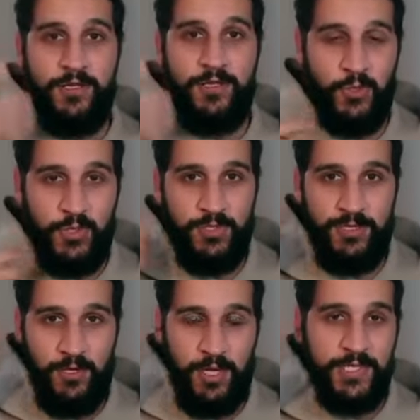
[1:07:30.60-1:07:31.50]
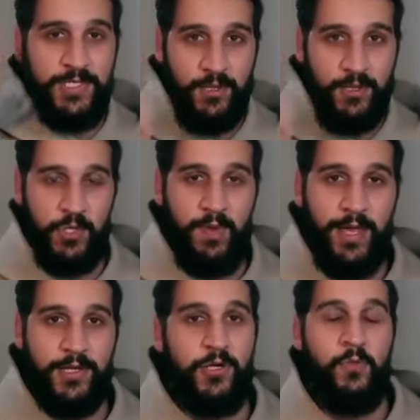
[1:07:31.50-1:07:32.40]
you, you it's
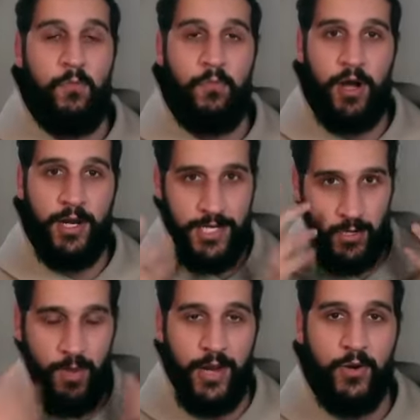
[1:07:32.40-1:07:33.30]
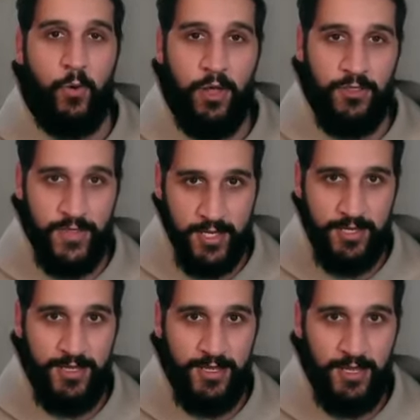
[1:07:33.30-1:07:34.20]
psychosomatic. Your body and your mind are one
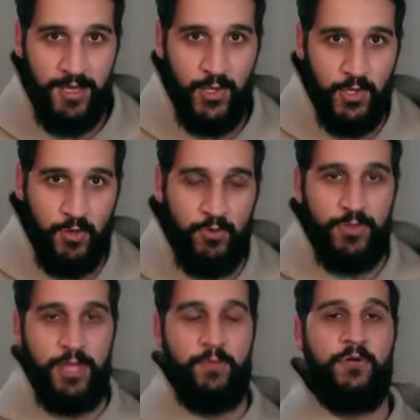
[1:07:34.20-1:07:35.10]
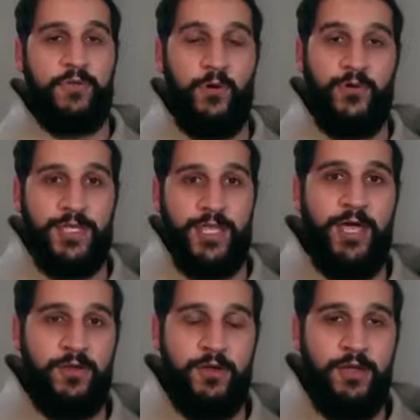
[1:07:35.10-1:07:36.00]
thing, so they both go
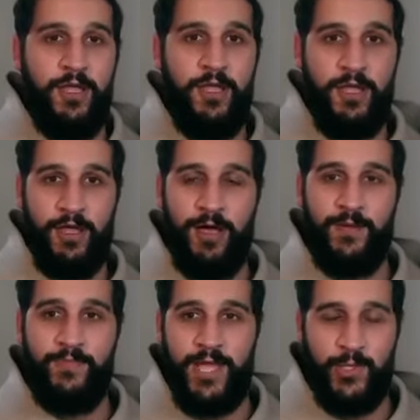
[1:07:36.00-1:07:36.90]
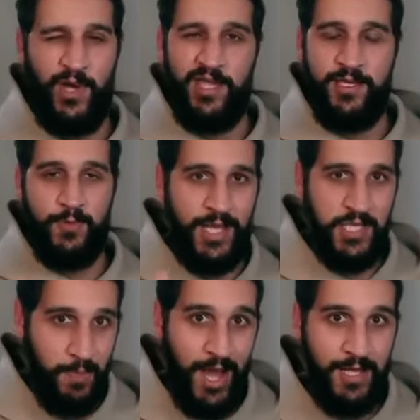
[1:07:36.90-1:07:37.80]
together. Um, that's why why
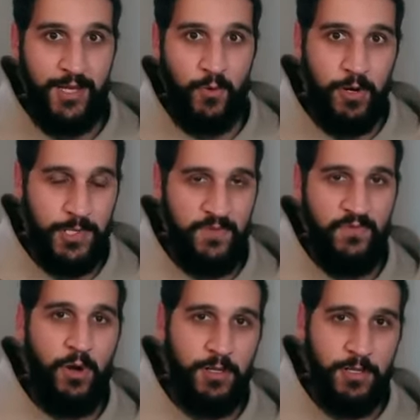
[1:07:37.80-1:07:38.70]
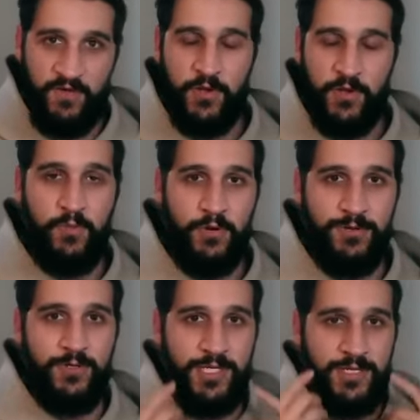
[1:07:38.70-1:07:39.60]
smiling works. If you want to lift your mood,
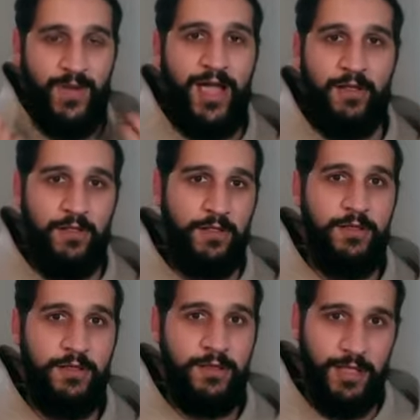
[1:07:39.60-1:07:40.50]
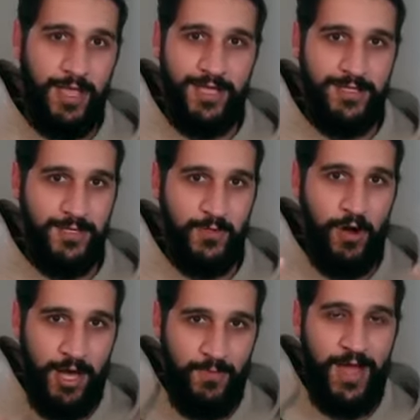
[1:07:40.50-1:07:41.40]
you just smile, and you
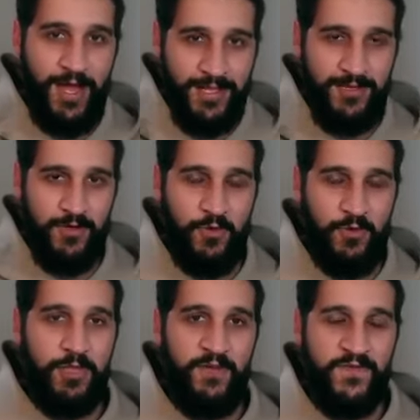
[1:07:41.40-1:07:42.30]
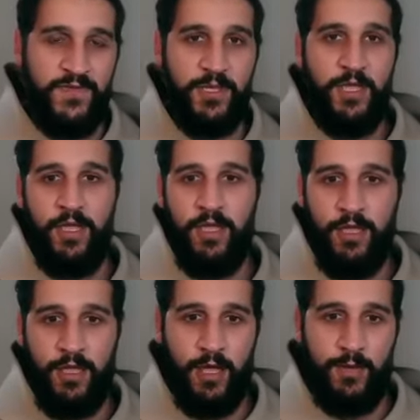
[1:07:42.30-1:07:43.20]
automatically your mood lifts.
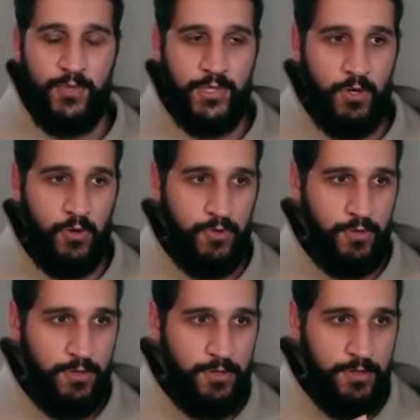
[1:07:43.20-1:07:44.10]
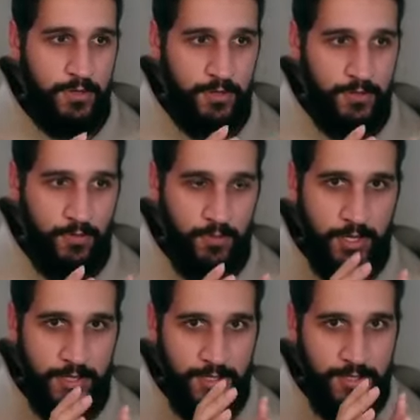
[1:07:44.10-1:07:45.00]
Um, so what